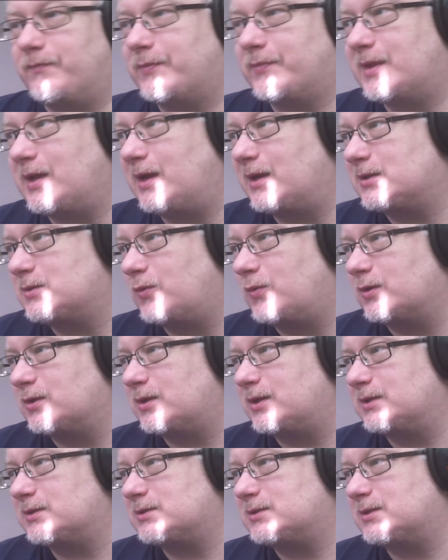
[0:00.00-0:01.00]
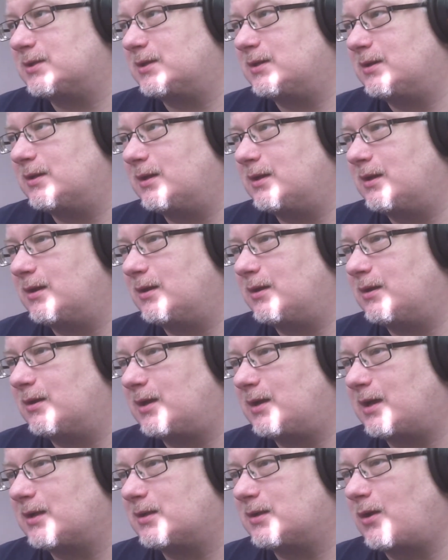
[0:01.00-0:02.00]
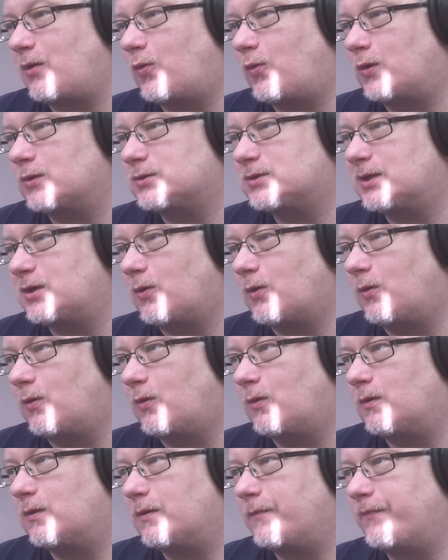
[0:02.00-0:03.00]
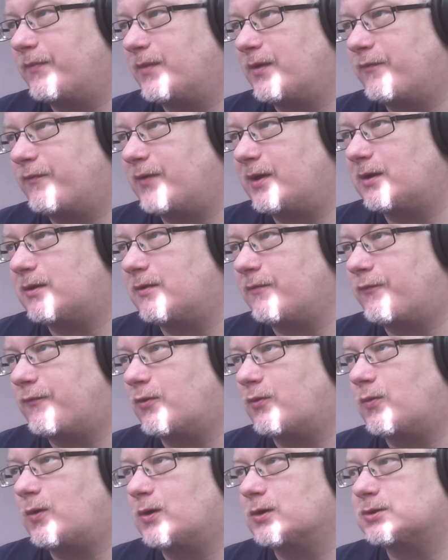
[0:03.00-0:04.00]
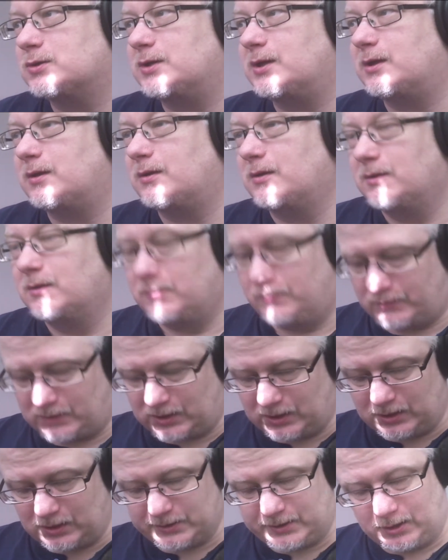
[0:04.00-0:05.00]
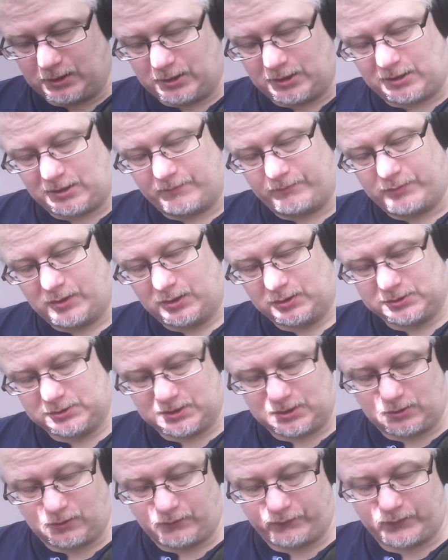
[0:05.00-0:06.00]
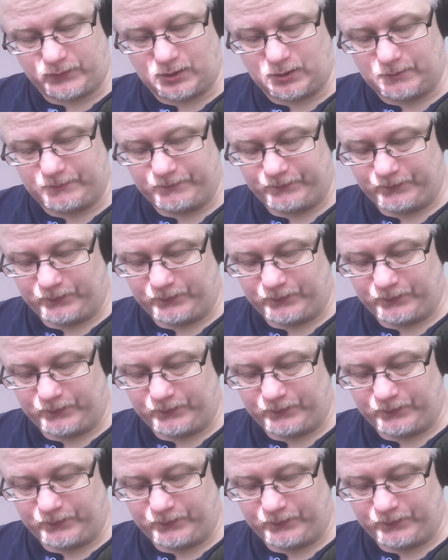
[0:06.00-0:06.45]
that's what is. That was it all. Thank you for watching my little unboxing of the